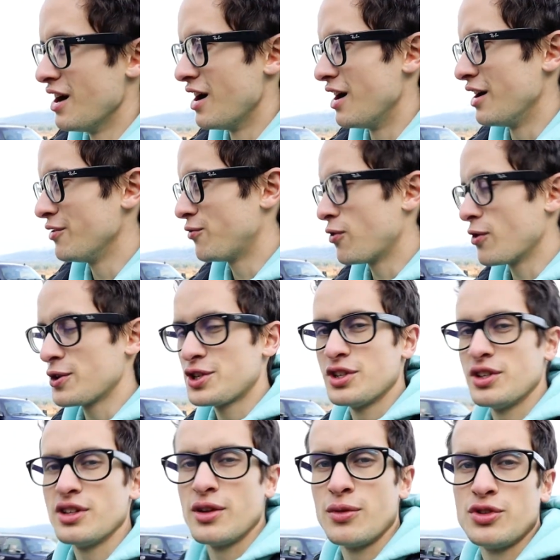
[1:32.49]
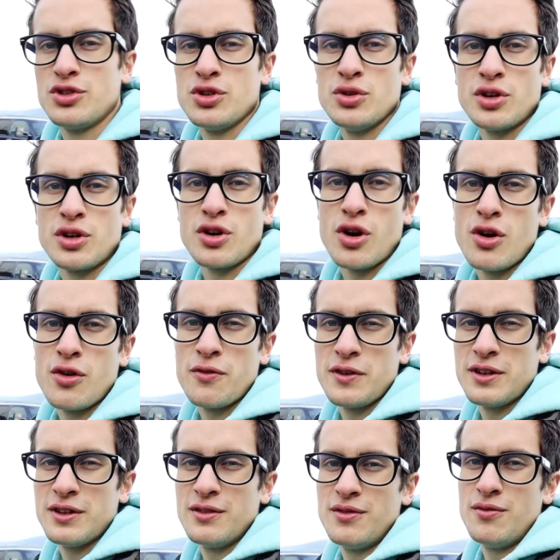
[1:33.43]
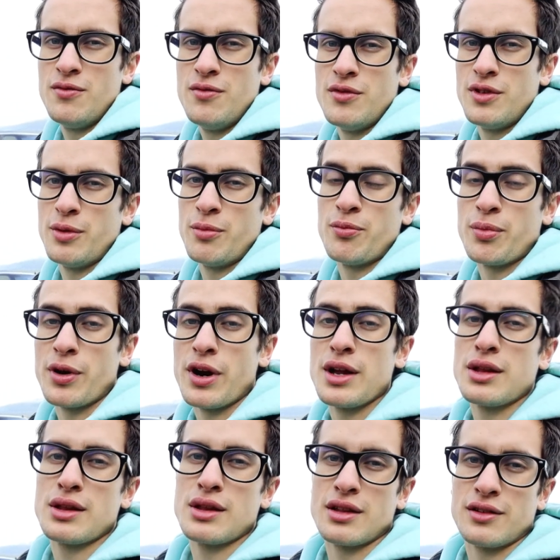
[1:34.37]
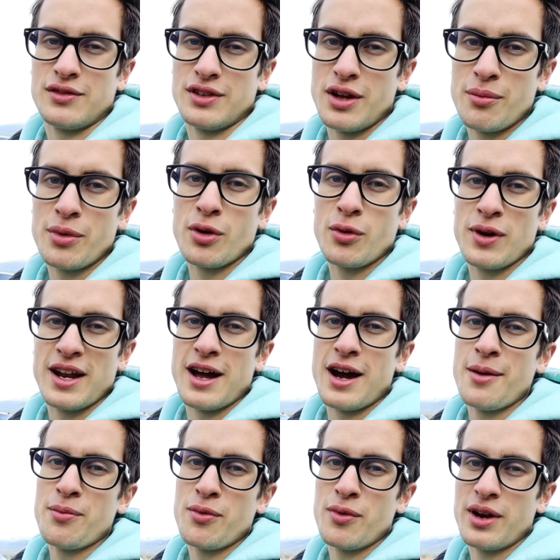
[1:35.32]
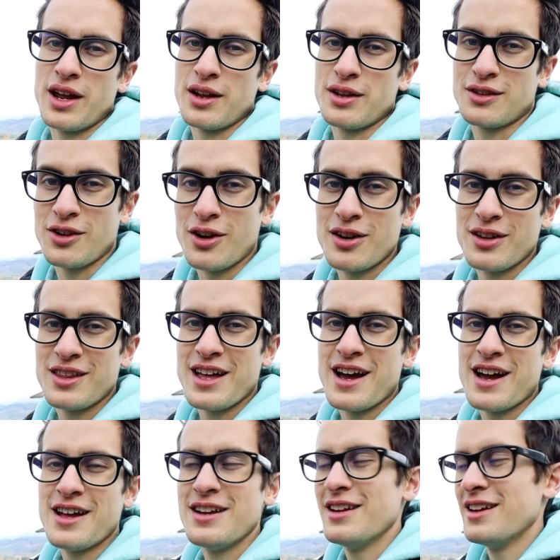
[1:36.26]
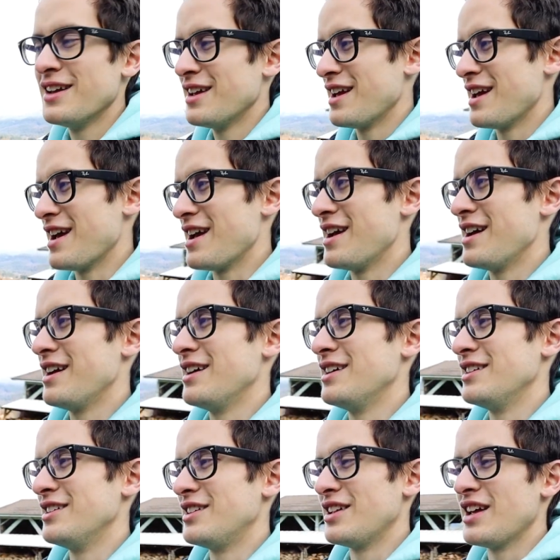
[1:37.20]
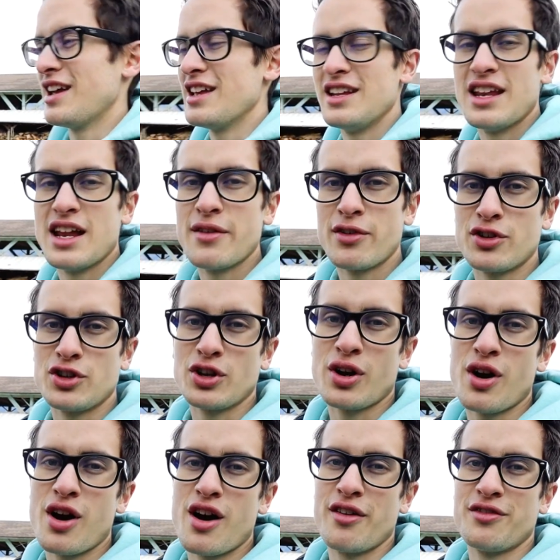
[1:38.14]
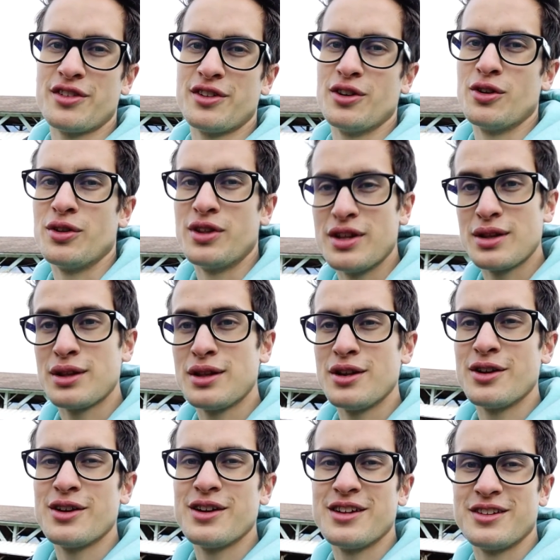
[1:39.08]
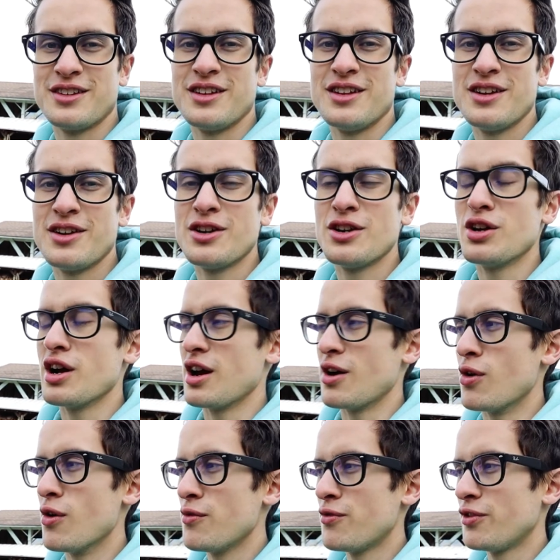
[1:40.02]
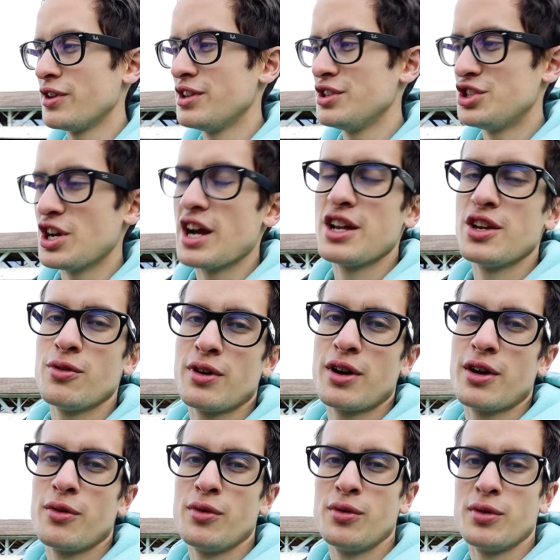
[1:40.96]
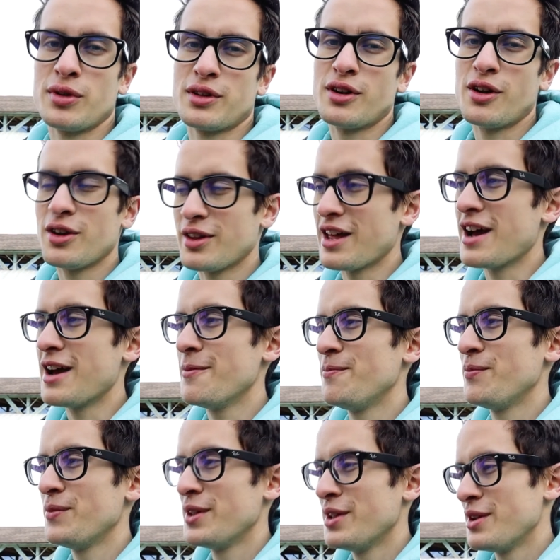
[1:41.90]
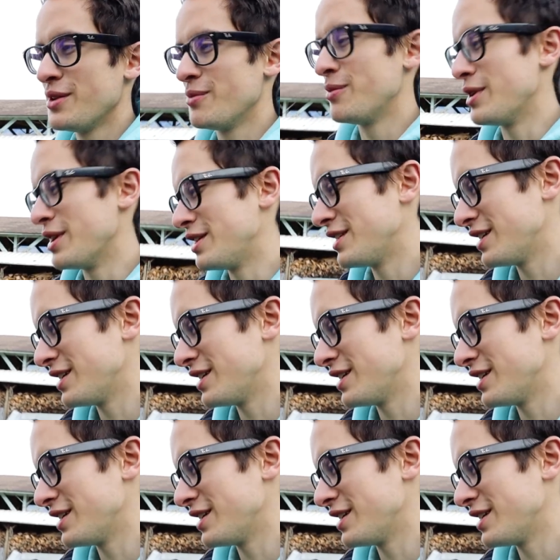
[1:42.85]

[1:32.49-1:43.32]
Unfortunately, due to COVID, the prices of lumber went up when I started that, and it never took off. So this year is the year. Hopefully in January we will start that. But